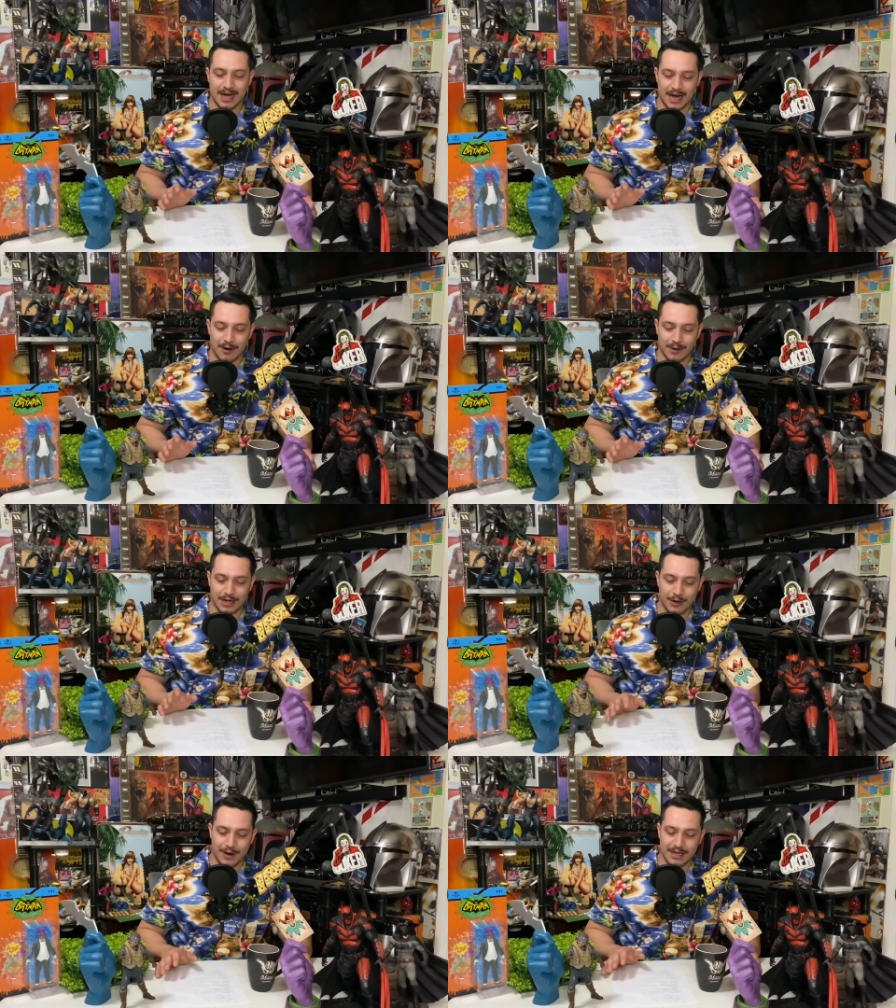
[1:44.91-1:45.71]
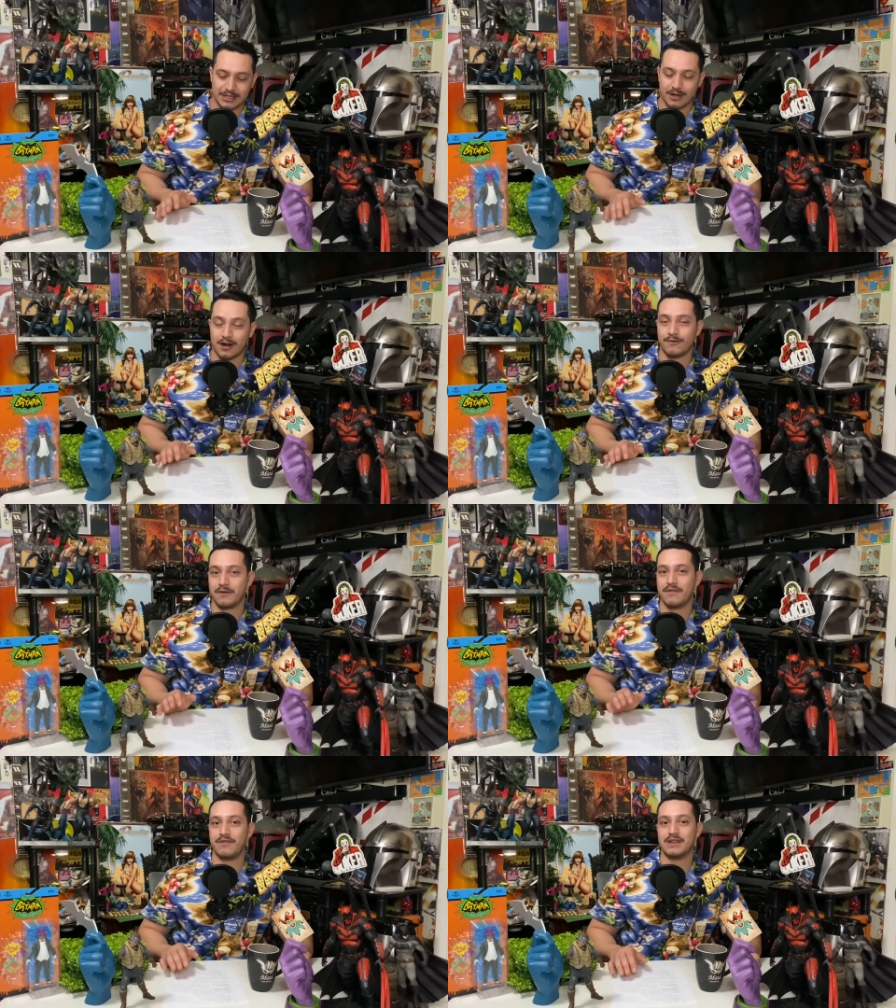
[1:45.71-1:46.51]
Uh, we're going to go ahead and start off
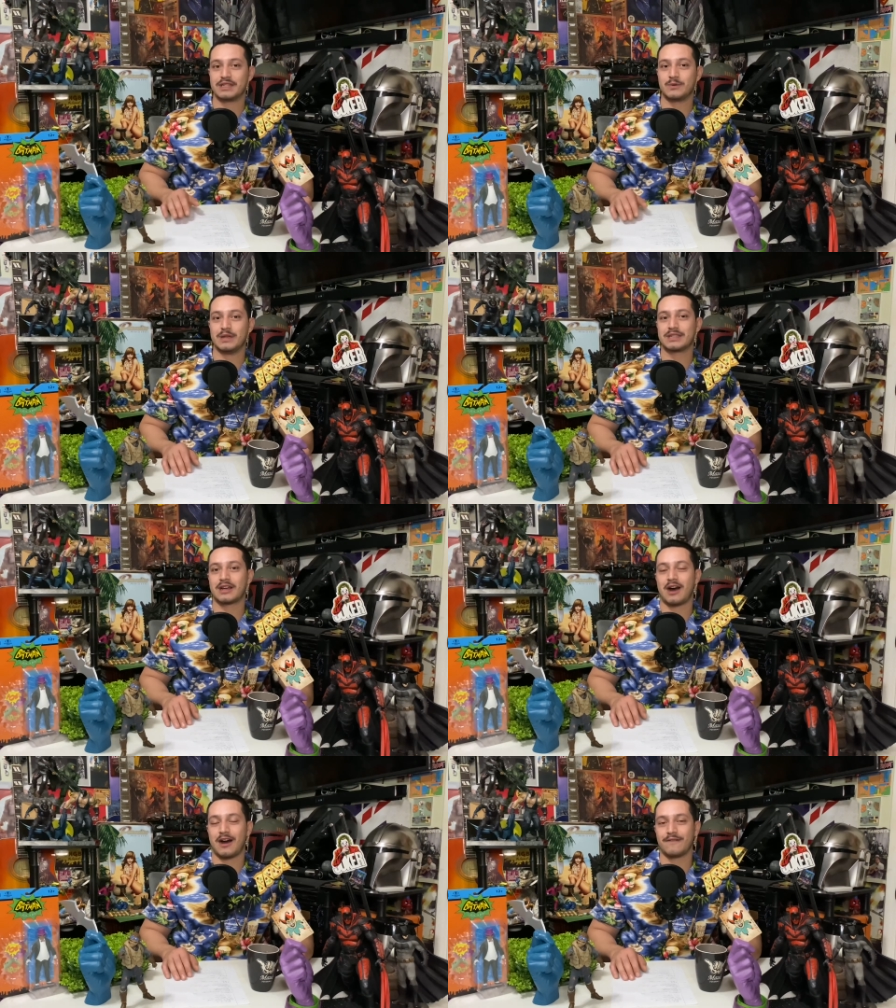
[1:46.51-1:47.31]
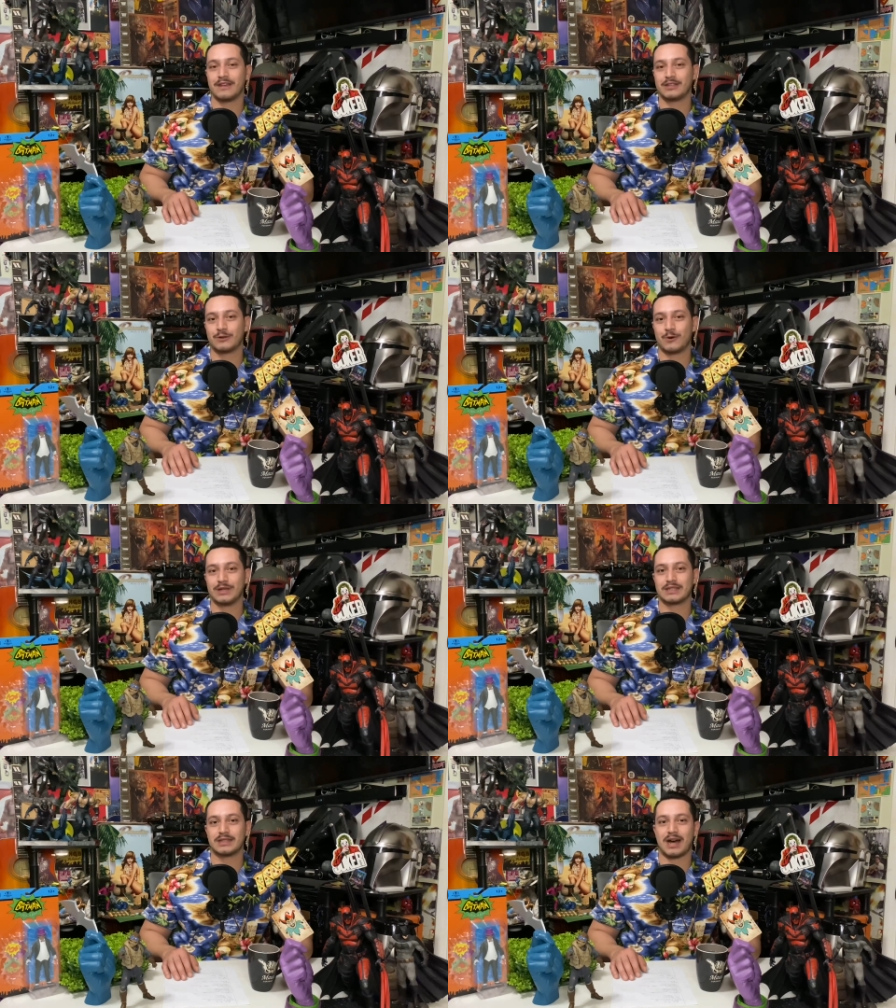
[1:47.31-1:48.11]
with this week's Coffee and
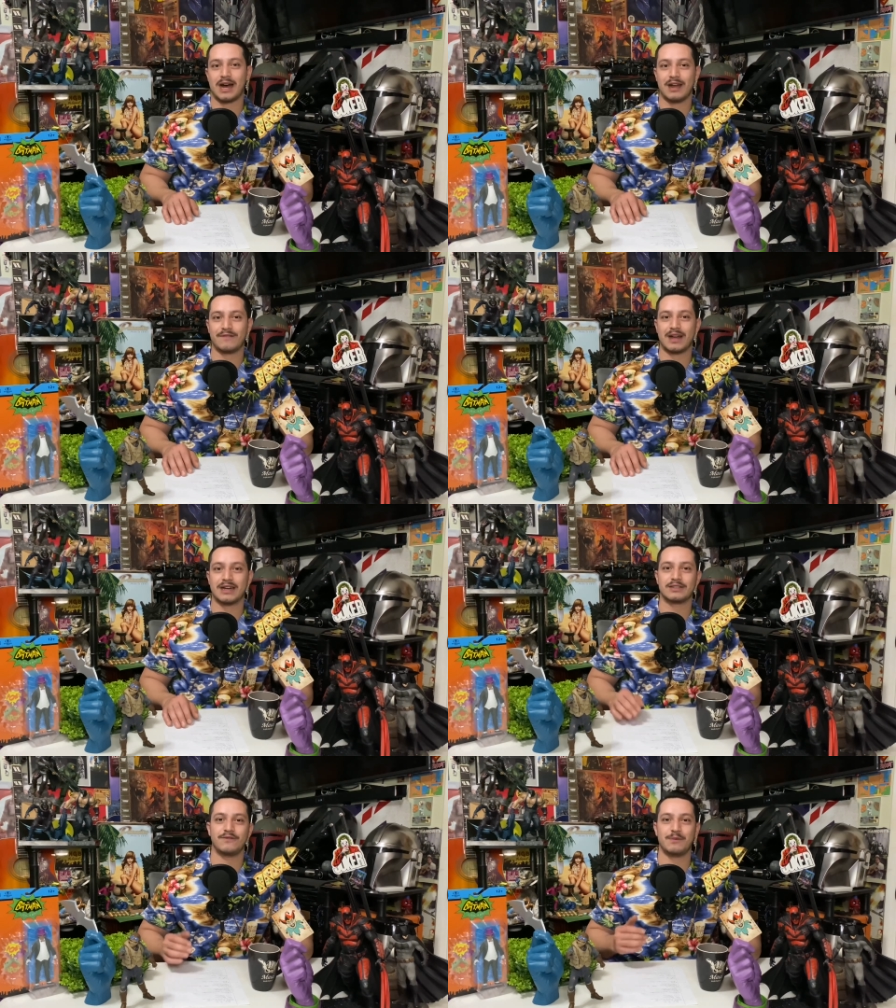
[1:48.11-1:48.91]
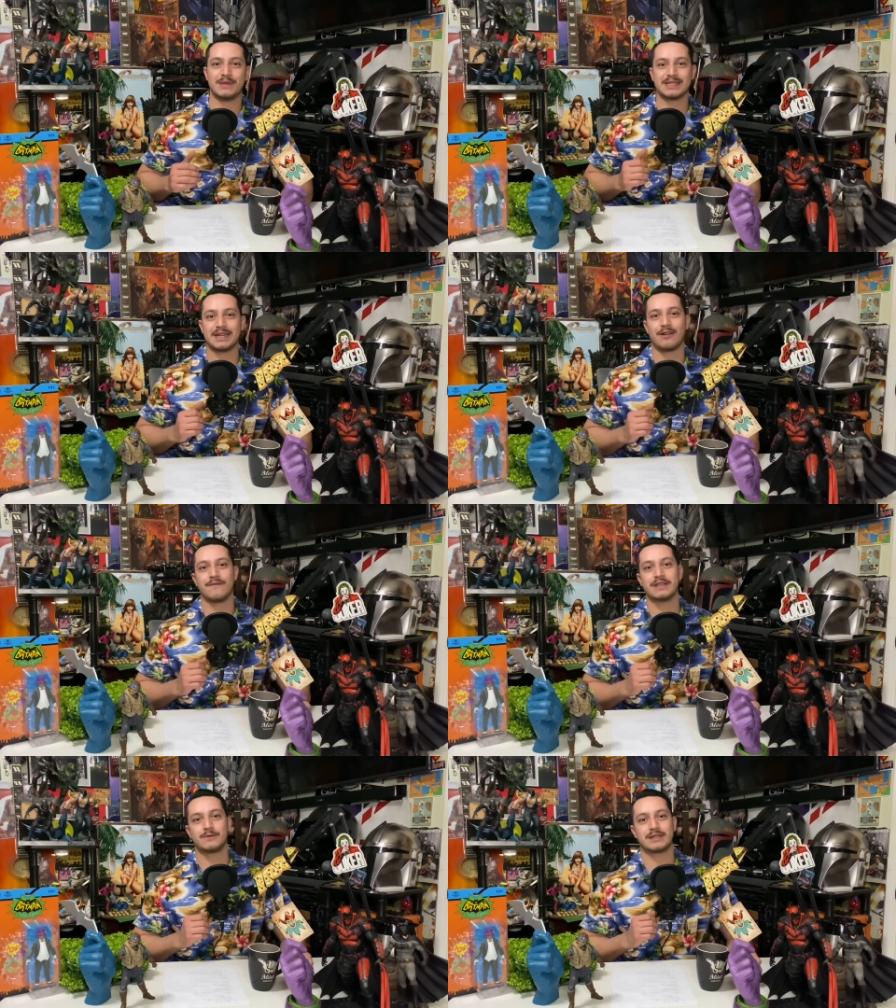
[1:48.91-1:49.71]
Toys Live, guys. So if you missed out on
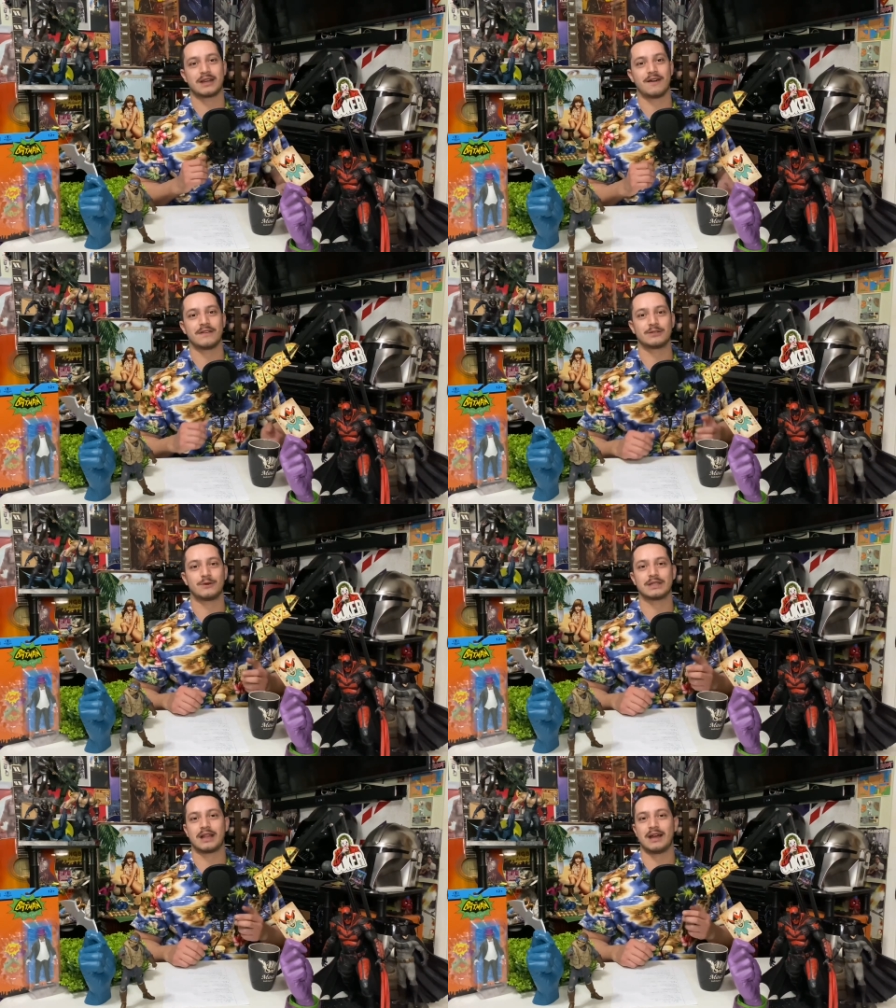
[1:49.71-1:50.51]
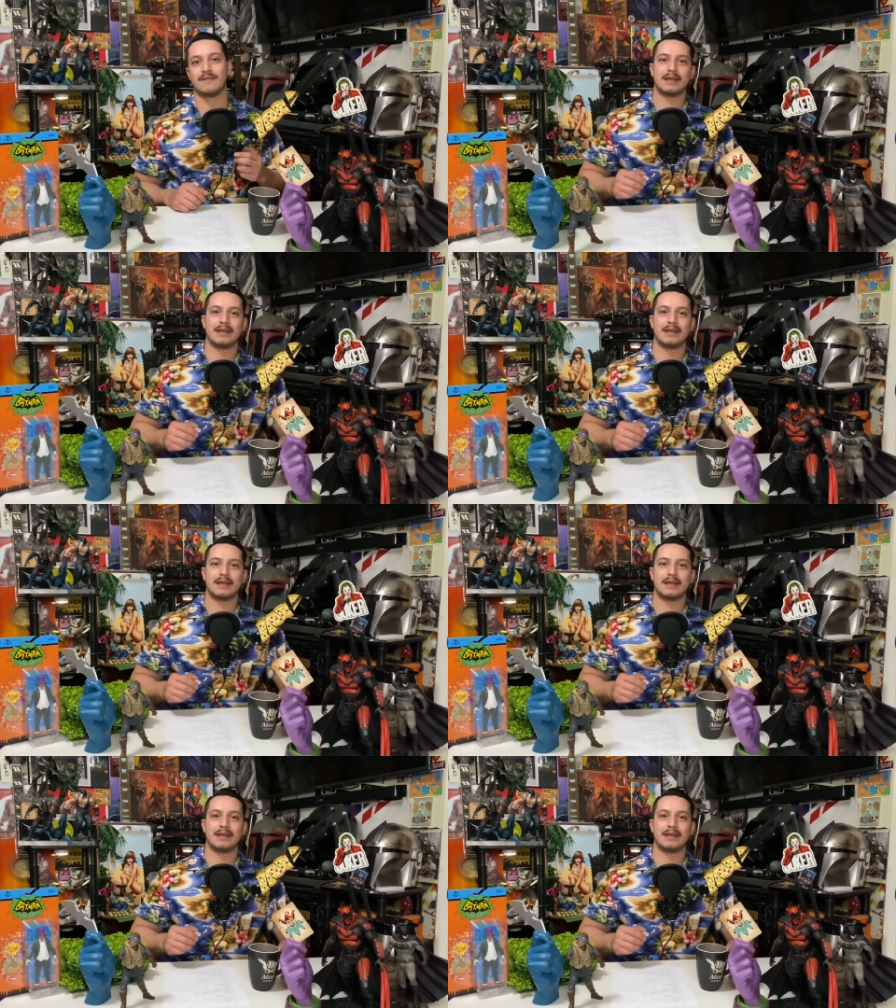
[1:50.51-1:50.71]
this week's Coffee and Toys Live,